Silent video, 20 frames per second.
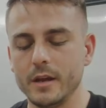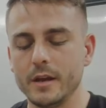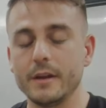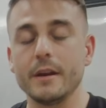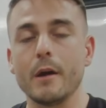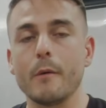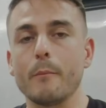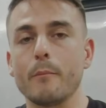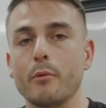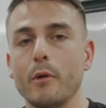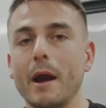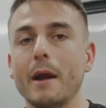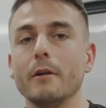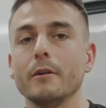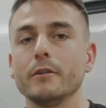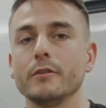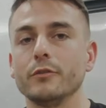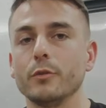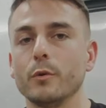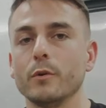Now, prior
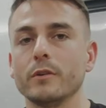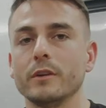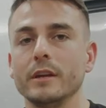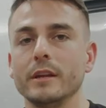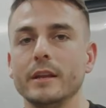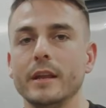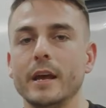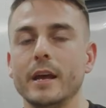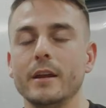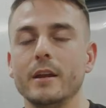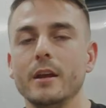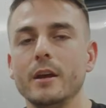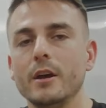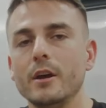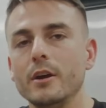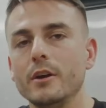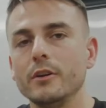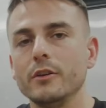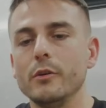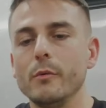to torquing that,
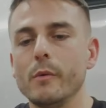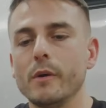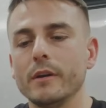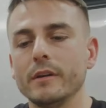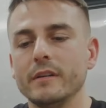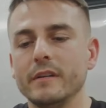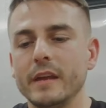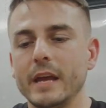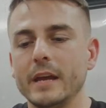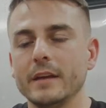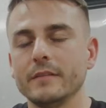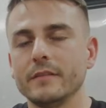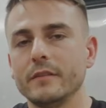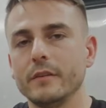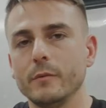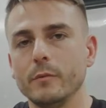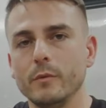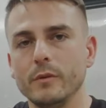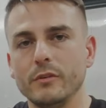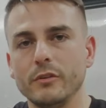you want to test
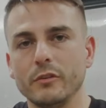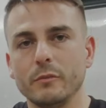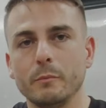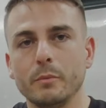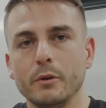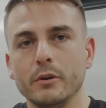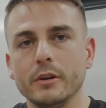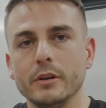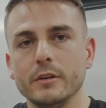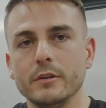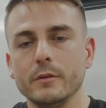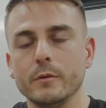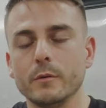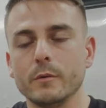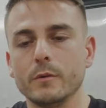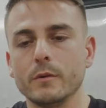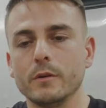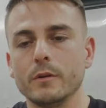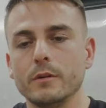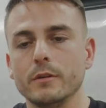with just putting
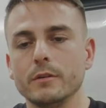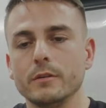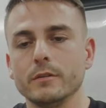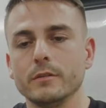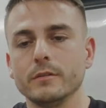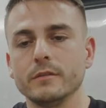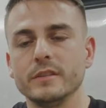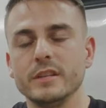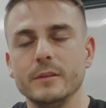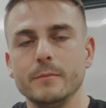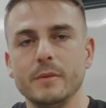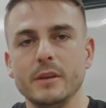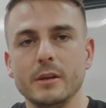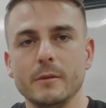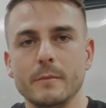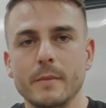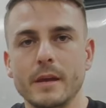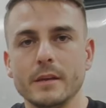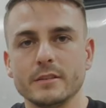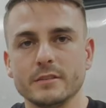your
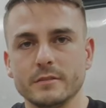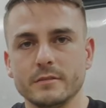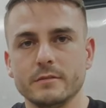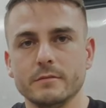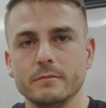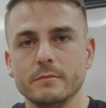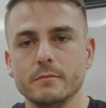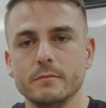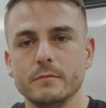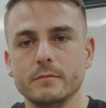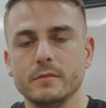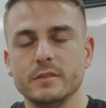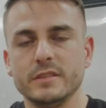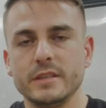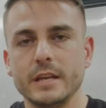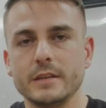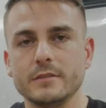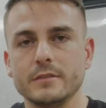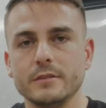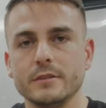TPMS
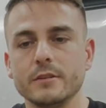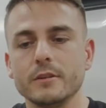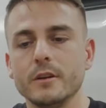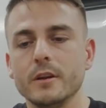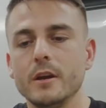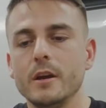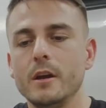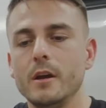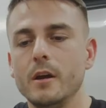sensor